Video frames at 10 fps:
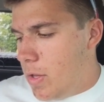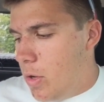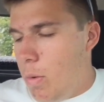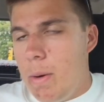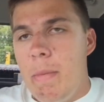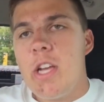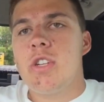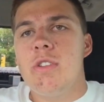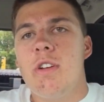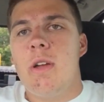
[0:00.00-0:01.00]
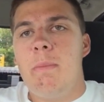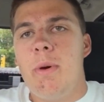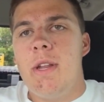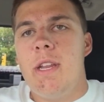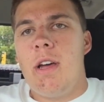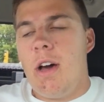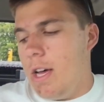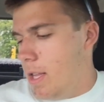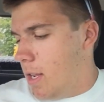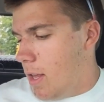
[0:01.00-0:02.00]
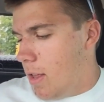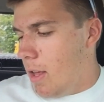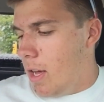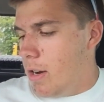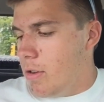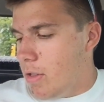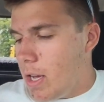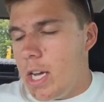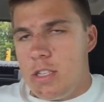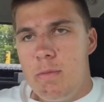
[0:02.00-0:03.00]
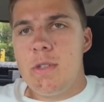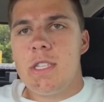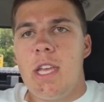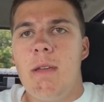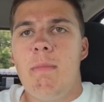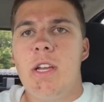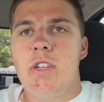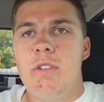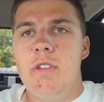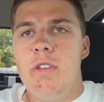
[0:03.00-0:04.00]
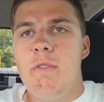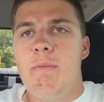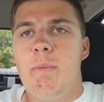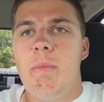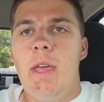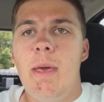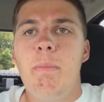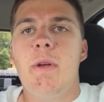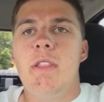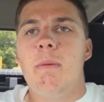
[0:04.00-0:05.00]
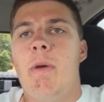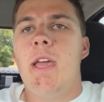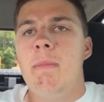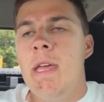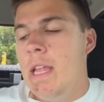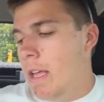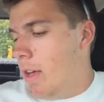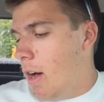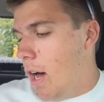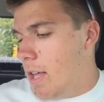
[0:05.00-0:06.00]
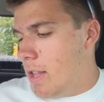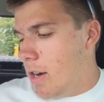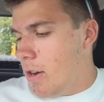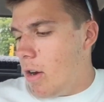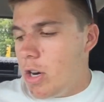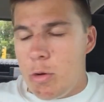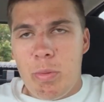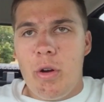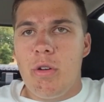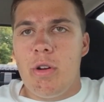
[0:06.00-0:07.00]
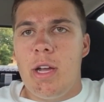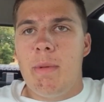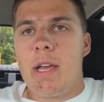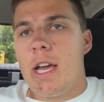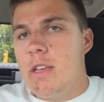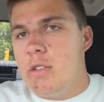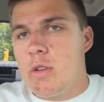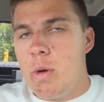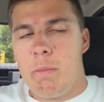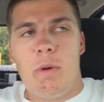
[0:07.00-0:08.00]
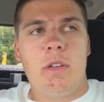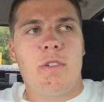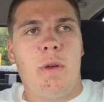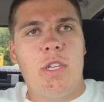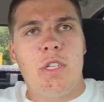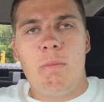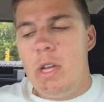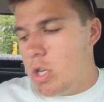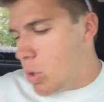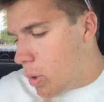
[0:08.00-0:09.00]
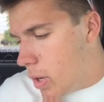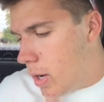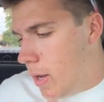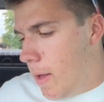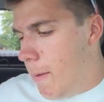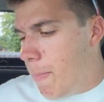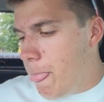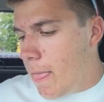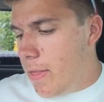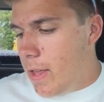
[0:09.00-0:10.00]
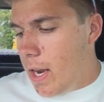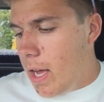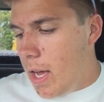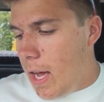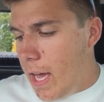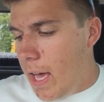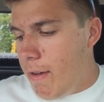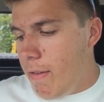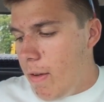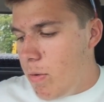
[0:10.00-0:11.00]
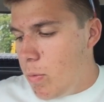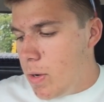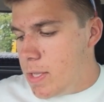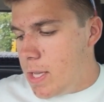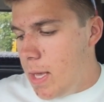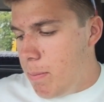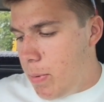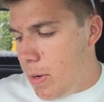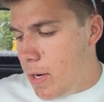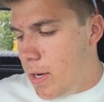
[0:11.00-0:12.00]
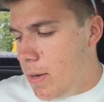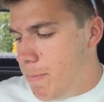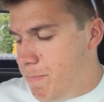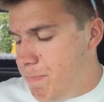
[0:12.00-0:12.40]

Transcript: you wanna make sure they're inputted on under the customer's name. Make sure you've inputted the payment on there on your program. Like I use QuickBooks, so I just made sure that I have everyone's inputted.